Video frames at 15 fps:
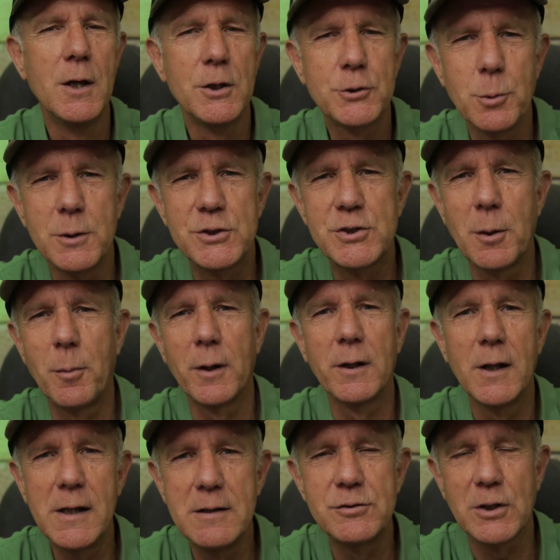so when someone
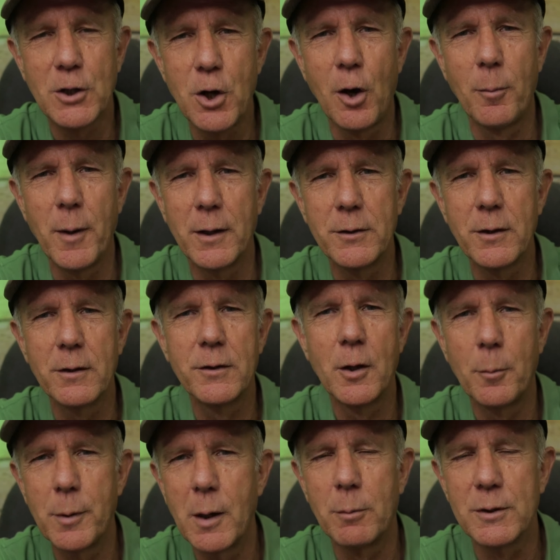leaves a comment,
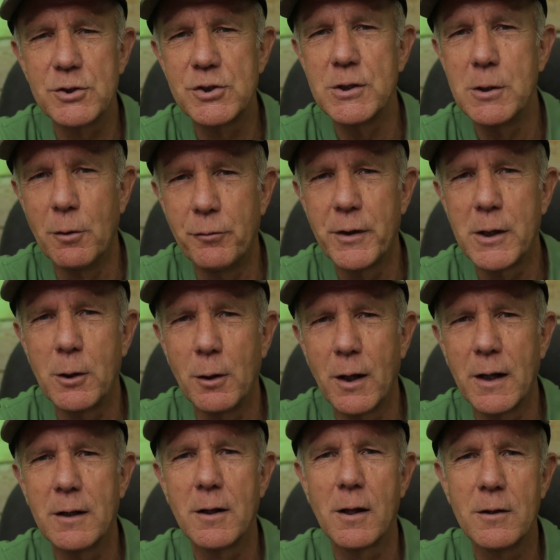they'll be able to see your video
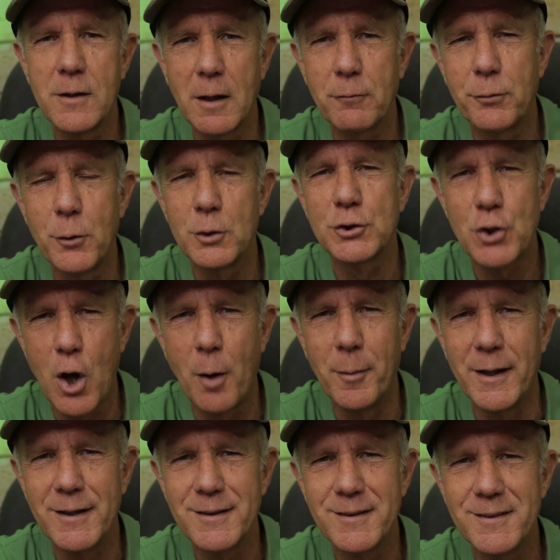link in that first
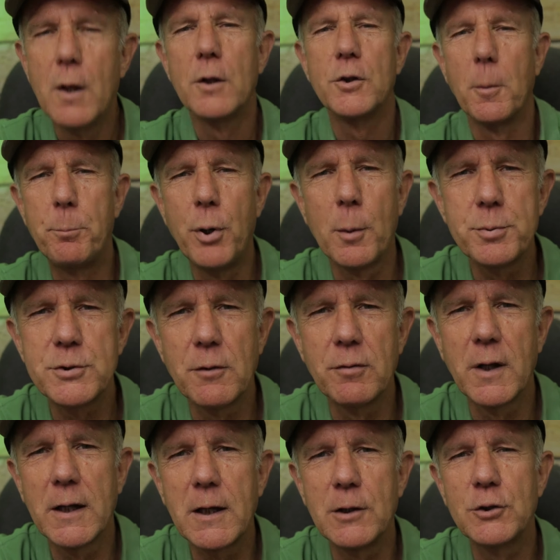comment. The purpose of
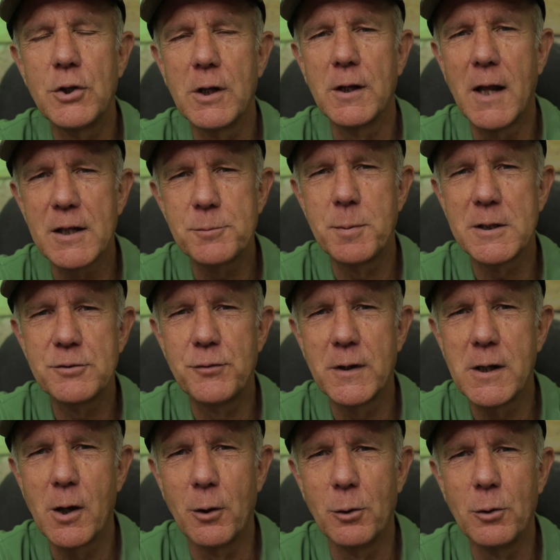linking to your next best
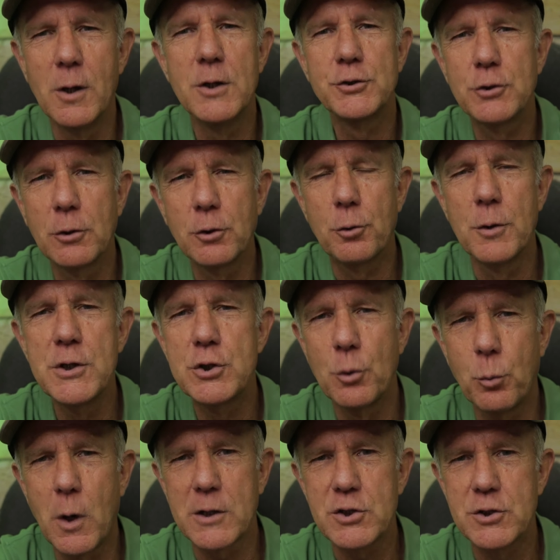video is to increase
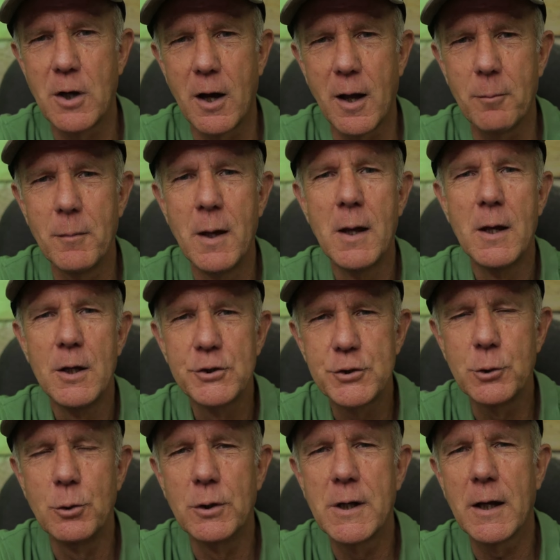your watch time
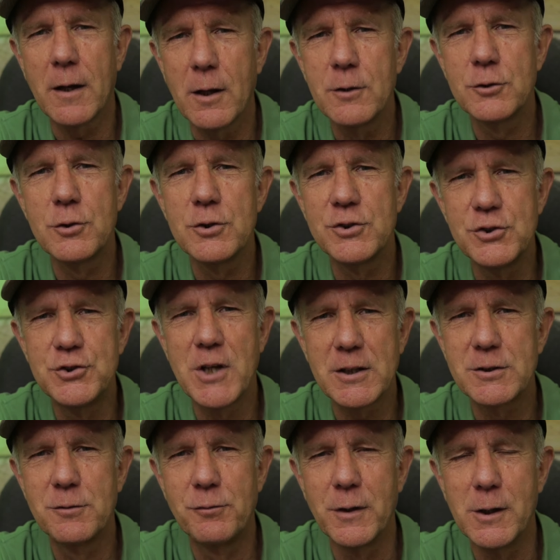so you'll get into
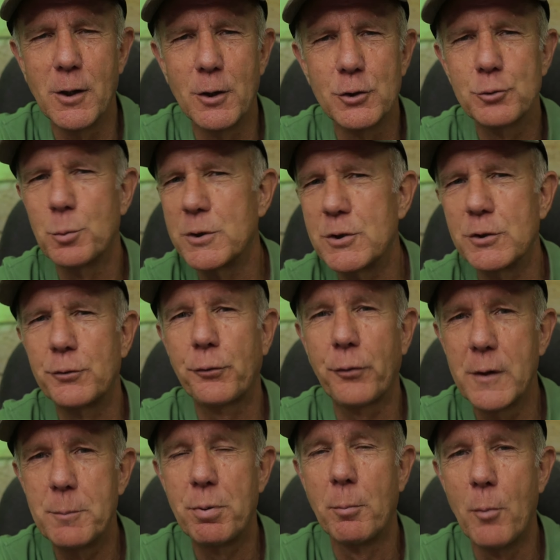suggested videos, which is
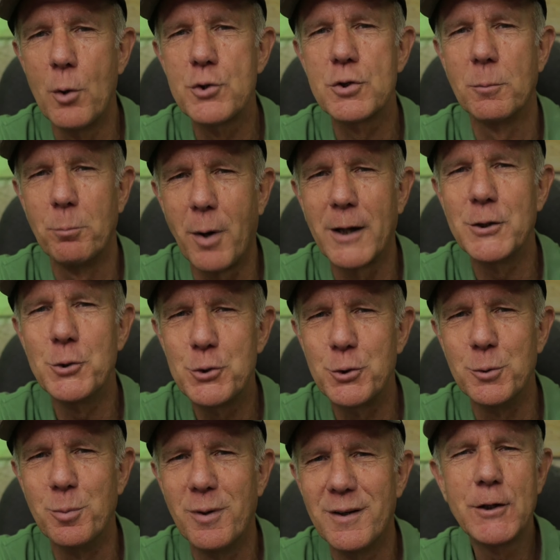free promotion by
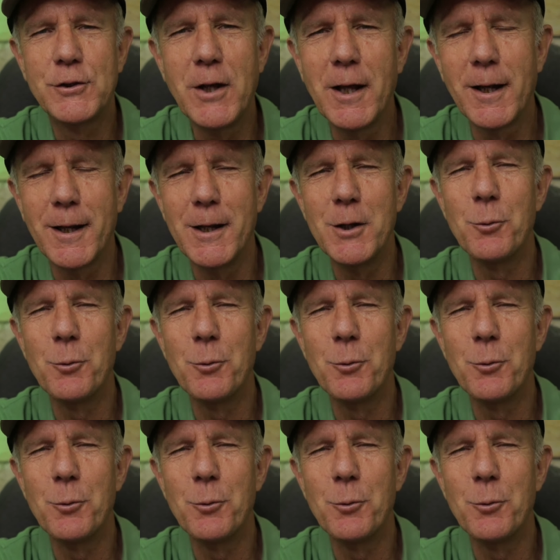YouTube. Ideally,